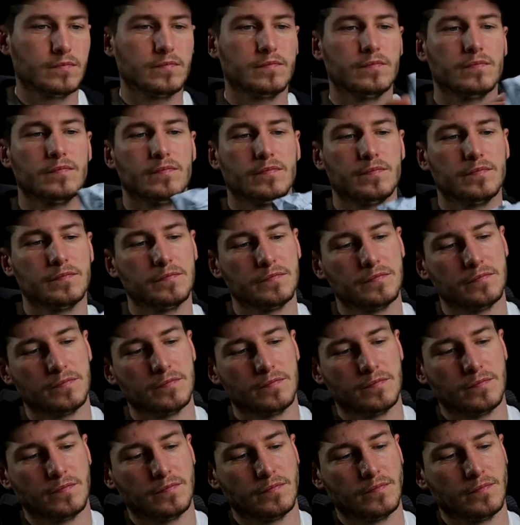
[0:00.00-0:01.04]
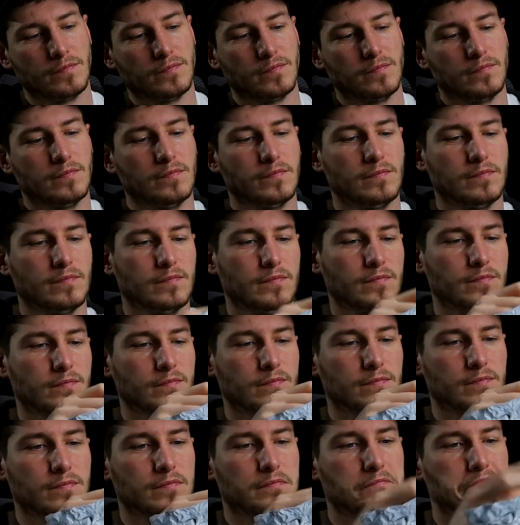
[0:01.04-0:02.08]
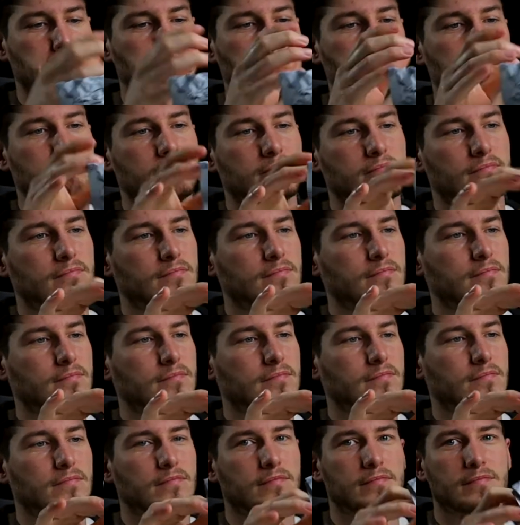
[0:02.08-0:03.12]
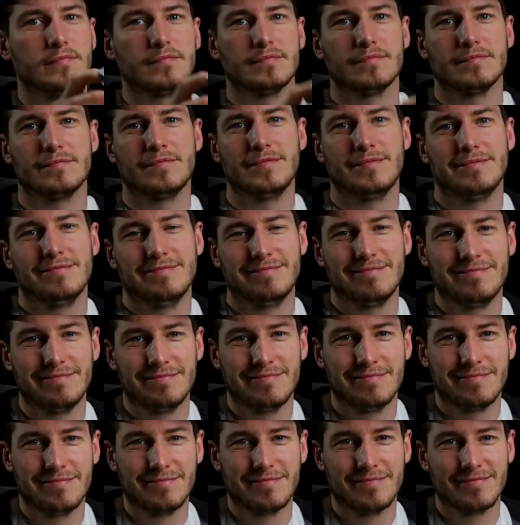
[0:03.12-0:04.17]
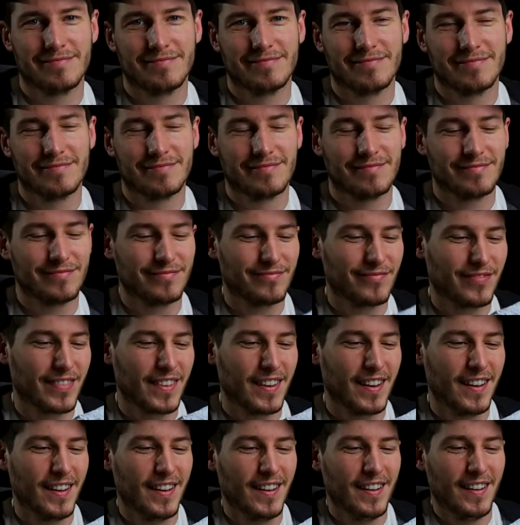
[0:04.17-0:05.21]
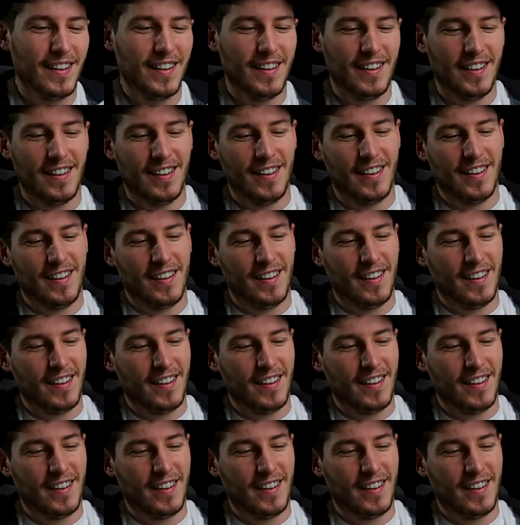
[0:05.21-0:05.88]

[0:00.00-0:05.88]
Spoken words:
Nothing is said.